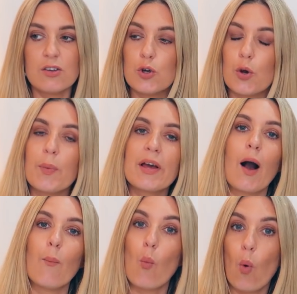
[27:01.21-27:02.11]
You can pick
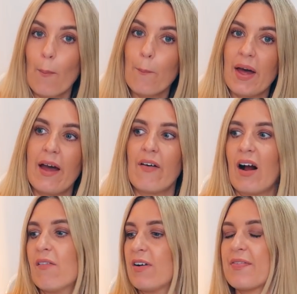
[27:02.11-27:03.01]
up one pair
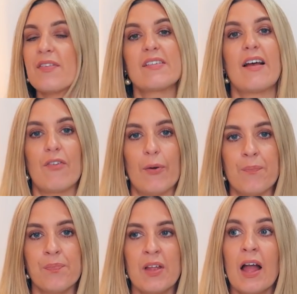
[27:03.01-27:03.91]
out of like the
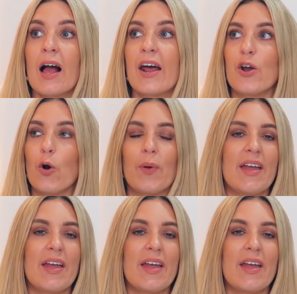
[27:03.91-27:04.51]
seven and it'll